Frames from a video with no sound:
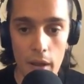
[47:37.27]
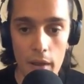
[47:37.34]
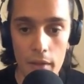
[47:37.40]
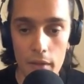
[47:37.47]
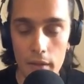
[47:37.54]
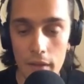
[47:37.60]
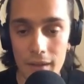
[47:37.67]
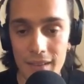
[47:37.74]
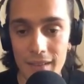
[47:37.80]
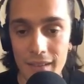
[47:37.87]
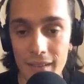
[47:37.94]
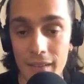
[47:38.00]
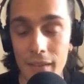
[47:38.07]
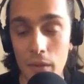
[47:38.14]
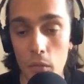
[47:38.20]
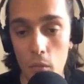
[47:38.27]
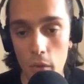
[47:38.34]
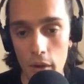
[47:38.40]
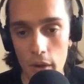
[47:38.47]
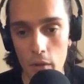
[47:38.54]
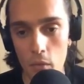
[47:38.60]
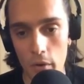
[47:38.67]
I think this is a
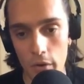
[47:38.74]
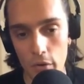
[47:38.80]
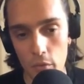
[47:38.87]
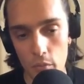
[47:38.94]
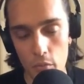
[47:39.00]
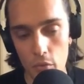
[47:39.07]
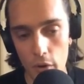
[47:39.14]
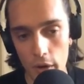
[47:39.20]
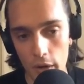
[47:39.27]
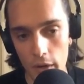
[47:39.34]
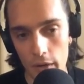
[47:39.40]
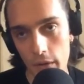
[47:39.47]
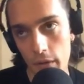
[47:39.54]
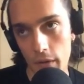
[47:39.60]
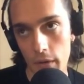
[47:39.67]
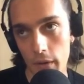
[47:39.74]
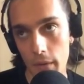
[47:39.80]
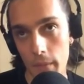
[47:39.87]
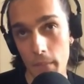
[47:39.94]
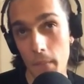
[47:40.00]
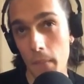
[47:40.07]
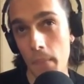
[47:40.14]
way where you break
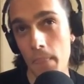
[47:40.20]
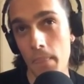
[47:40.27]
the